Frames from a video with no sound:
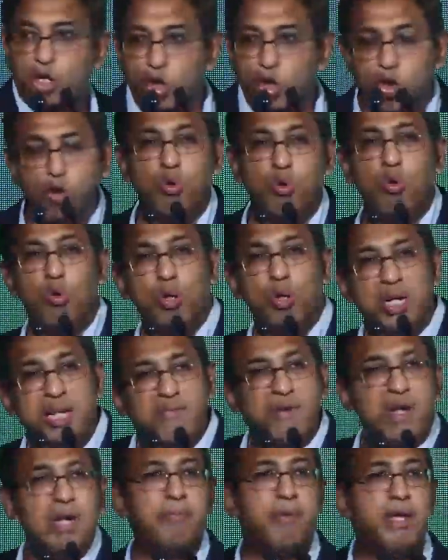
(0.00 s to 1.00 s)
to
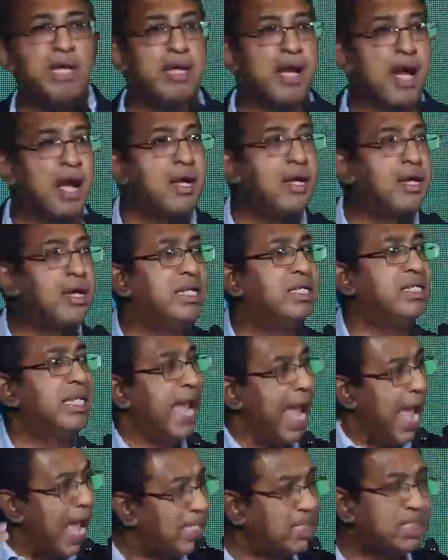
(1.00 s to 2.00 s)
developing countries
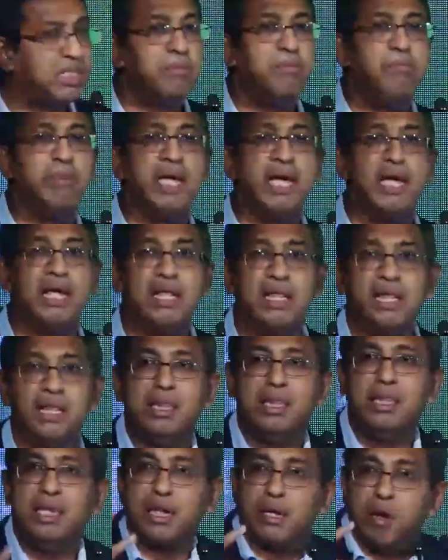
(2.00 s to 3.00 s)
has
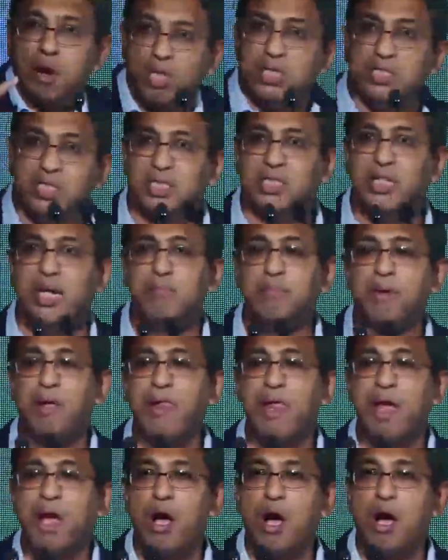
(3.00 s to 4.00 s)
been the
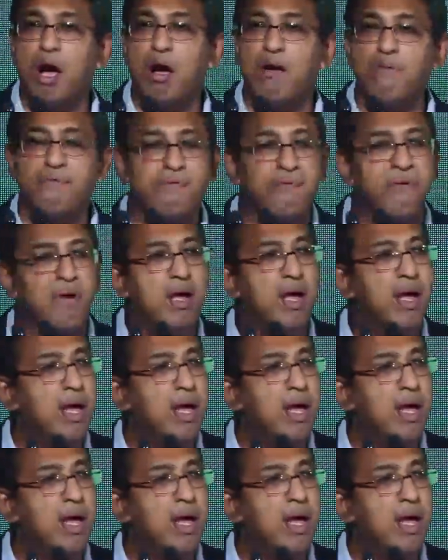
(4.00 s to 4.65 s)
concept of